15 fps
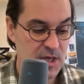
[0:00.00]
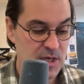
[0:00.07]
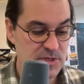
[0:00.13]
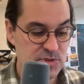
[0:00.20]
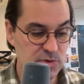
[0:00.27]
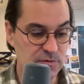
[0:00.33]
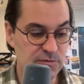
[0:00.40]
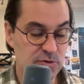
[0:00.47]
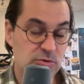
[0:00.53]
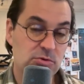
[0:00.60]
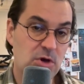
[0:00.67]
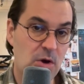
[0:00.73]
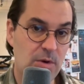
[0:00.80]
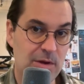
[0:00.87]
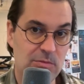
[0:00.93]
So if you
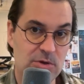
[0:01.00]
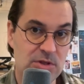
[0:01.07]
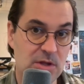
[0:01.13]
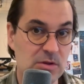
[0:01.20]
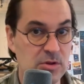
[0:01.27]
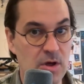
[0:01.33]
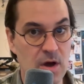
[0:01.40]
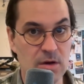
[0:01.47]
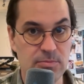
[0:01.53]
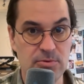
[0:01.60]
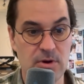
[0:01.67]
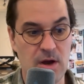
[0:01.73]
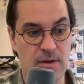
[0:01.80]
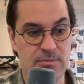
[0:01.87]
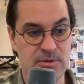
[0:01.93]
go in with a long
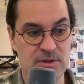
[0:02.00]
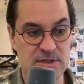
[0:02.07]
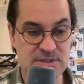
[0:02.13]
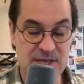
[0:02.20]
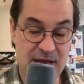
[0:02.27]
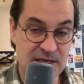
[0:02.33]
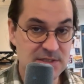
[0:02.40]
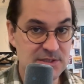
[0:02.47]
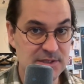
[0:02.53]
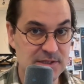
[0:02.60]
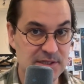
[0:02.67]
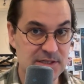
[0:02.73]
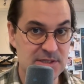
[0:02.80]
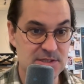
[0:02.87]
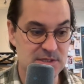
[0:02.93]
prompt that's
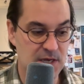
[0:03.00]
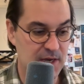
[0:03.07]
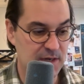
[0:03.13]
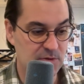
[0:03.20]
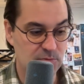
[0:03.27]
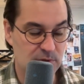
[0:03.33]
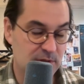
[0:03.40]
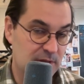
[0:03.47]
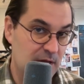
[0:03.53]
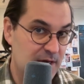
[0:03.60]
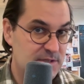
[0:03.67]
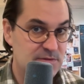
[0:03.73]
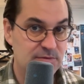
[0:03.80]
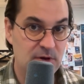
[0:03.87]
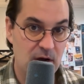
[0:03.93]
excellently designed with
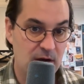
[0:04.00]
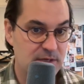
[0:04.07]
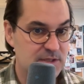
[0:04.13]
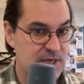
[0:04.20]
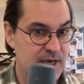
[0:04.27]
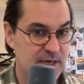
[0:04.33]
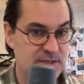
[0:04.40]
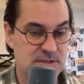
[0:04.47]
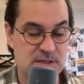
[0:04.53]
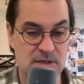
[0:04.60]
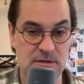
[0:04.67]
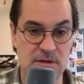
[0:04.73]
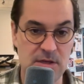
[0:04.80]
lots of context, and,